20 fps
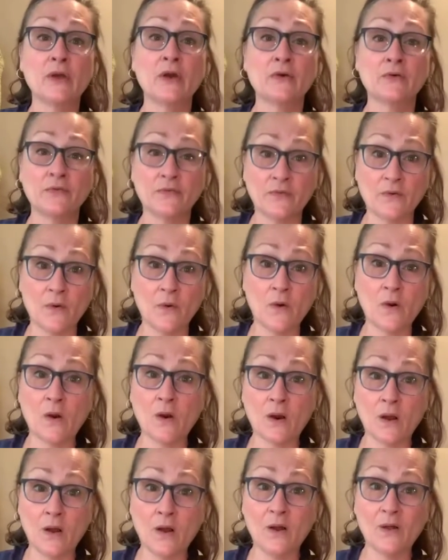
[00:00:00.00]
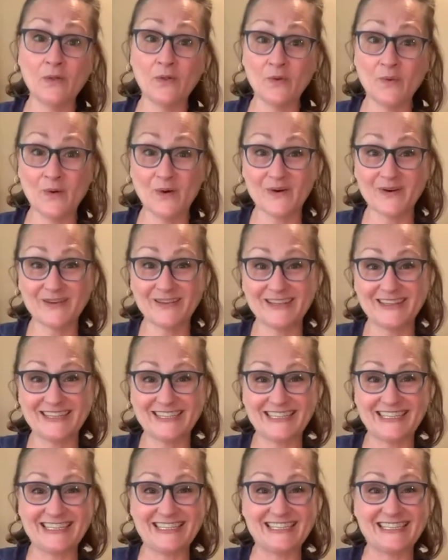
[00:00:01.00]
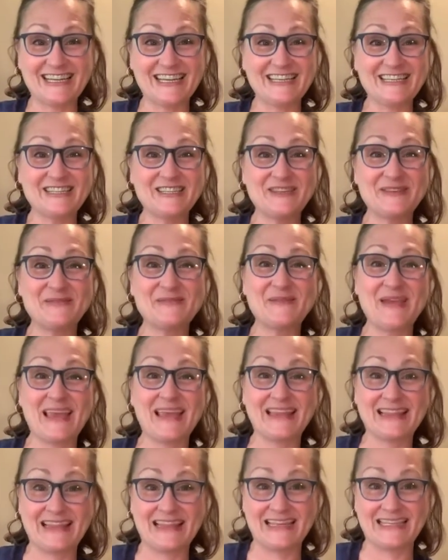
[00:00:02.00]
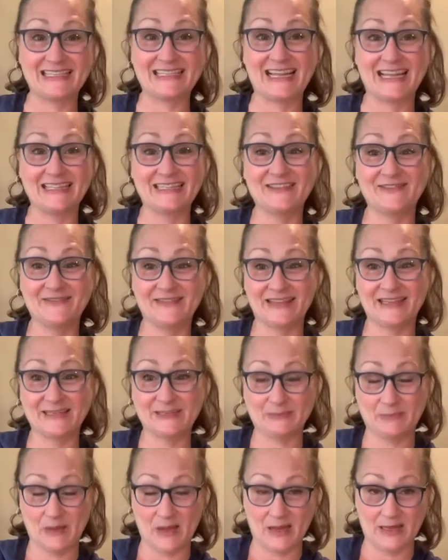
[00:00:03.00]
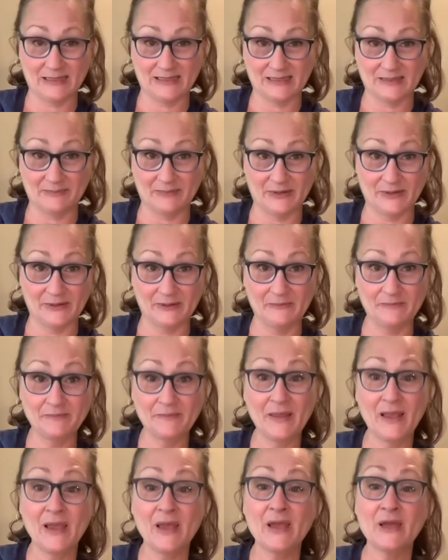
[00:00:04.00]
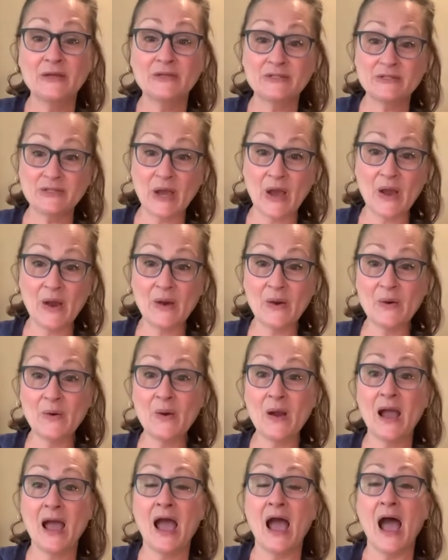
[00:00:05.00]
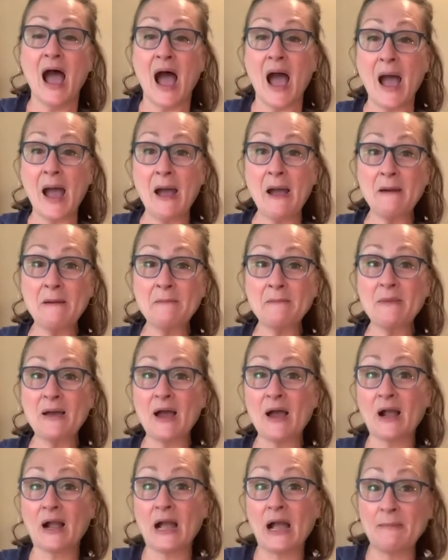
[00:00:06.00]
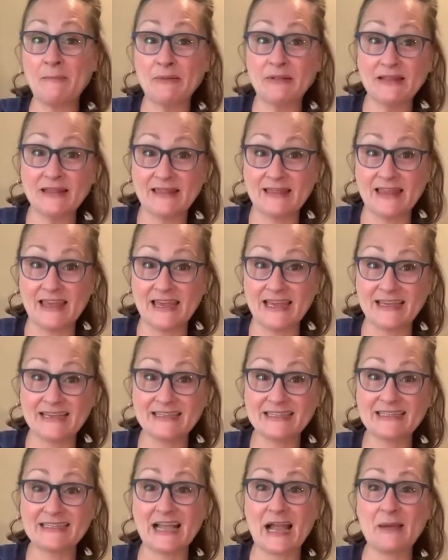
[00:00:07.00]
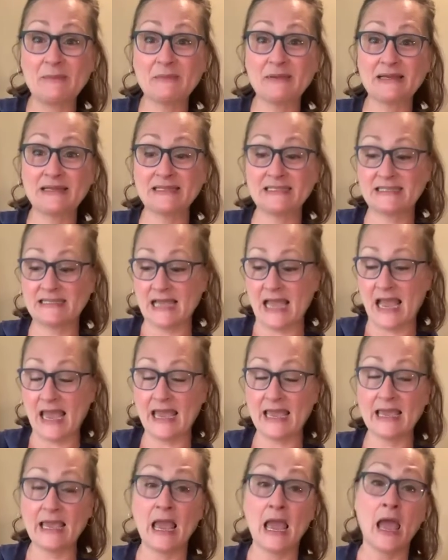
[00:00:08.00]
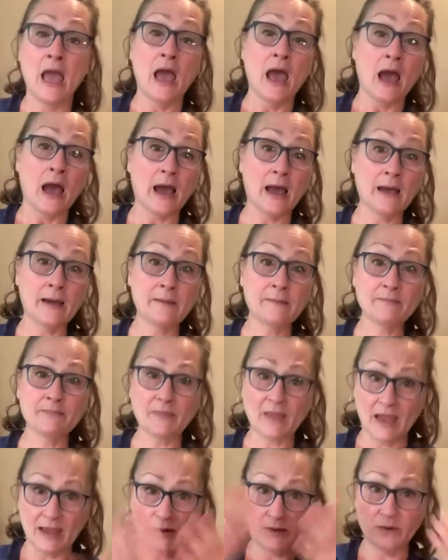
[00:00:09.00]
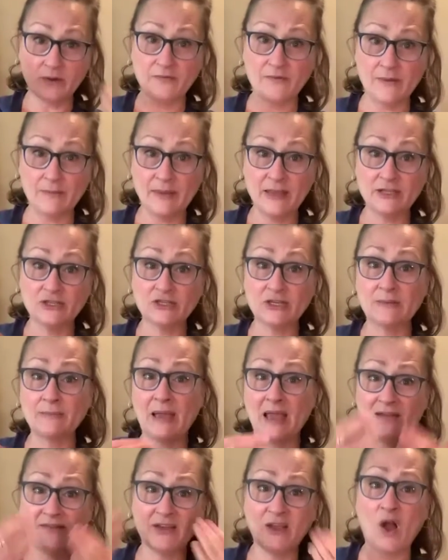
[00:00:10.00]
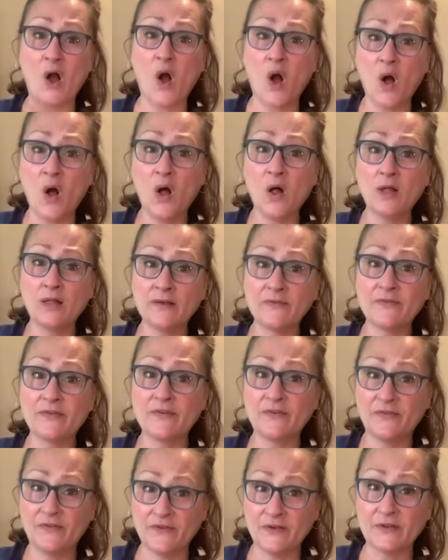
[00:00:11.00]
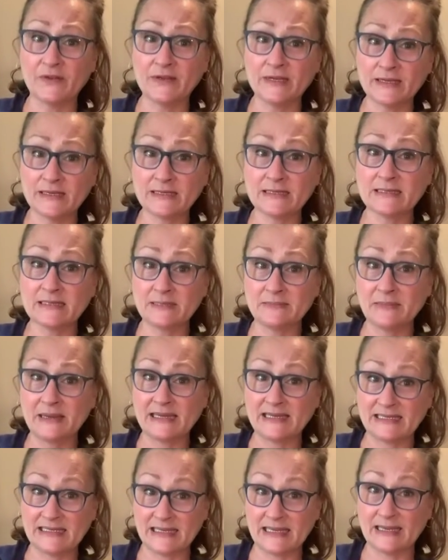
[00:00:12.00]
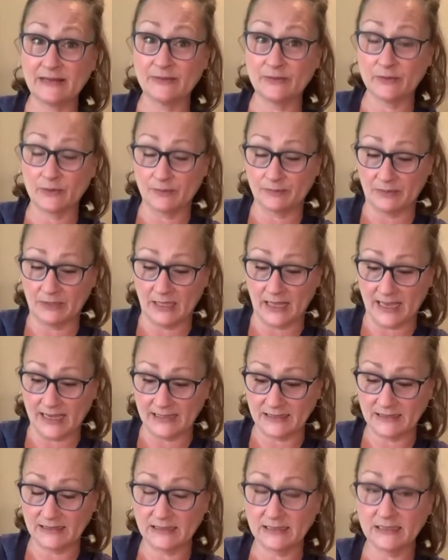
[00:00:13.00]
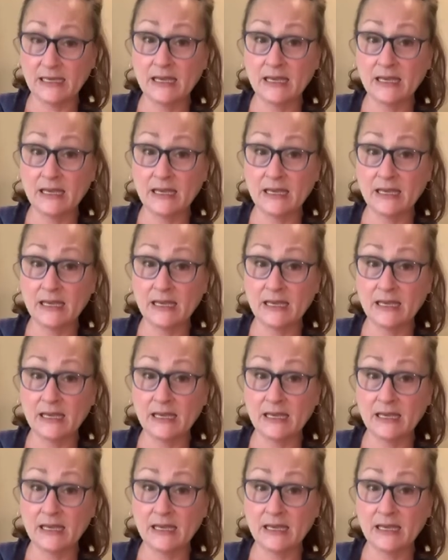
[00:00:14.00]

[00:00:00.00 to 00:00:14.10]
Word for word: for all the work that she's done to make these kinds of things possible. So, um, a couple of things I'm going to say. Um, I don't know if I mentioned, I'm having all of the fillings in my teeth replaced